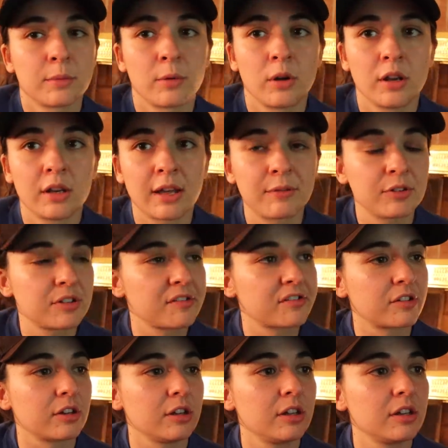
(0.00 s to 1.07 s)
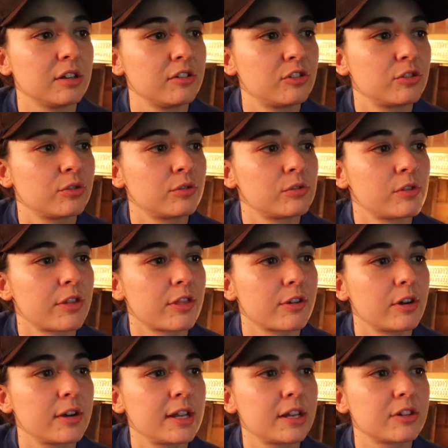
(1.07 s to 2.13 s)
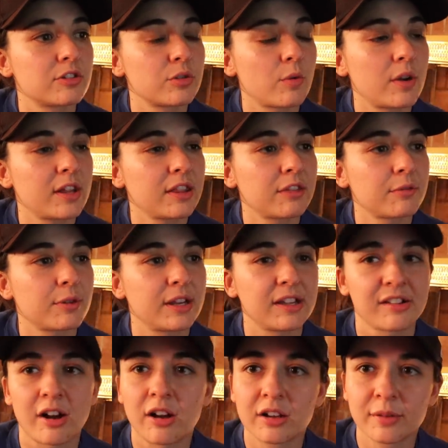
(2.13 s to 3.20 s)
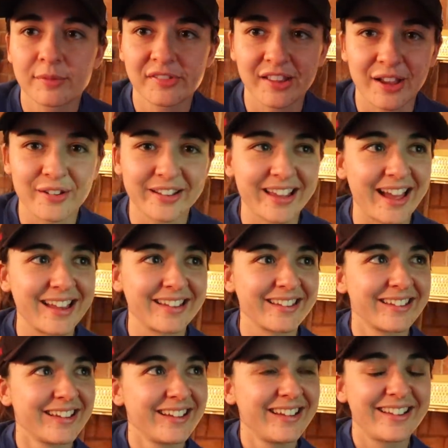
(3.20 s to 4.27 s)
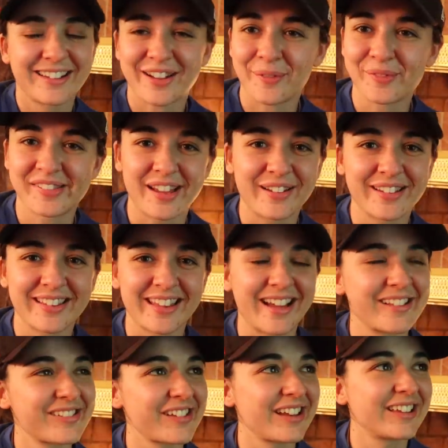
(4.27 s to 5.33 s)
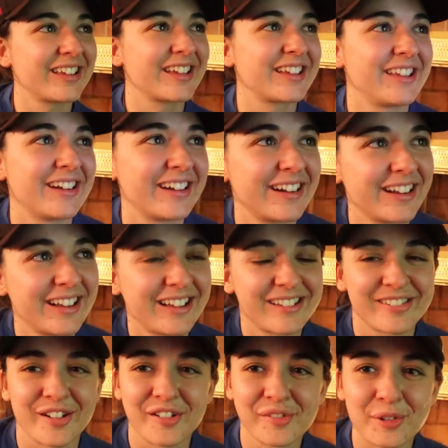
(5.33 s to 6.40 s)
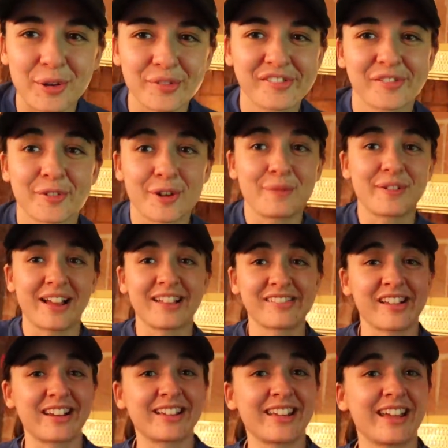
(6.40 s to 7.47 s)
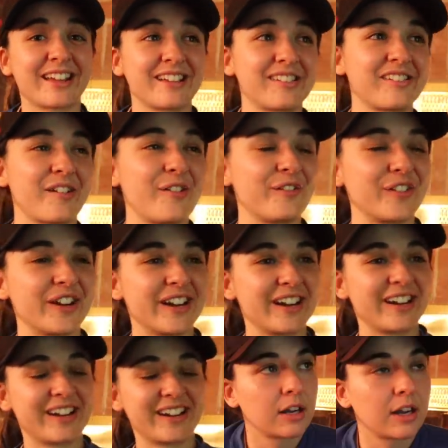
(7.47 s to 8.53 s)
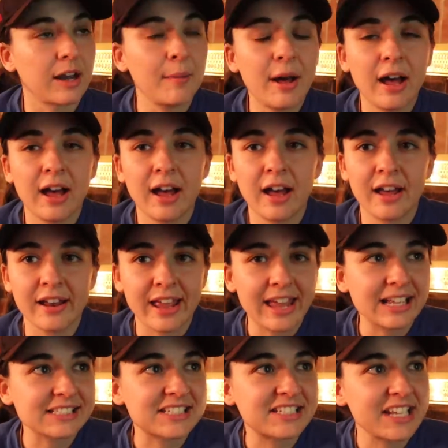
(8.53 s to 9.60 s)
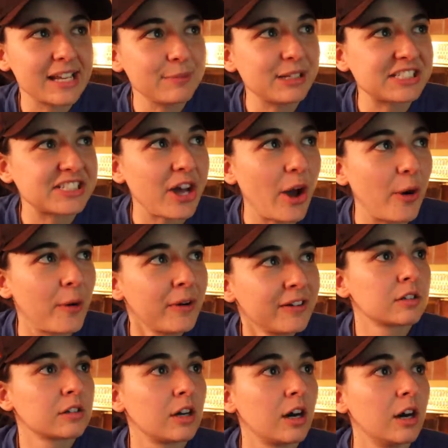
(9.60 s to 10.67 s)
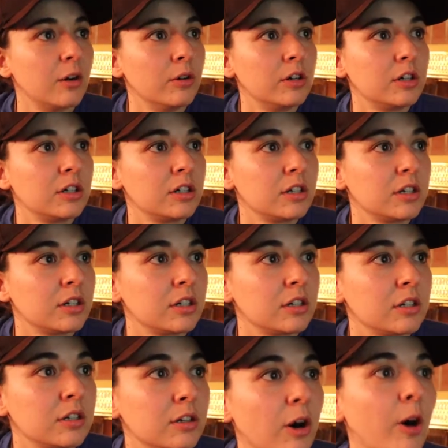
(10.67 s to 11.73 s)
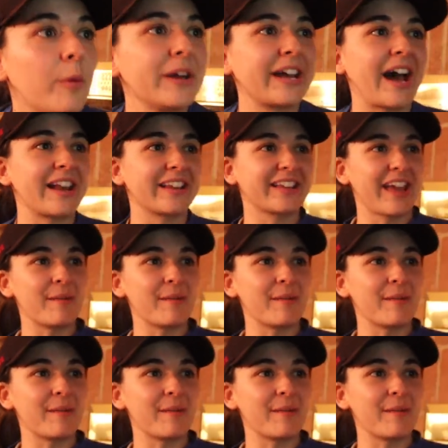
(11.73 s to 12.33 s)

Point after is good. 30-23. It all comes down again. Comes down to the onside kick here. As long as we don't screw up an onside kick, it's over. Come on, hands team, let's go. Uh-oh. Oh, we got it.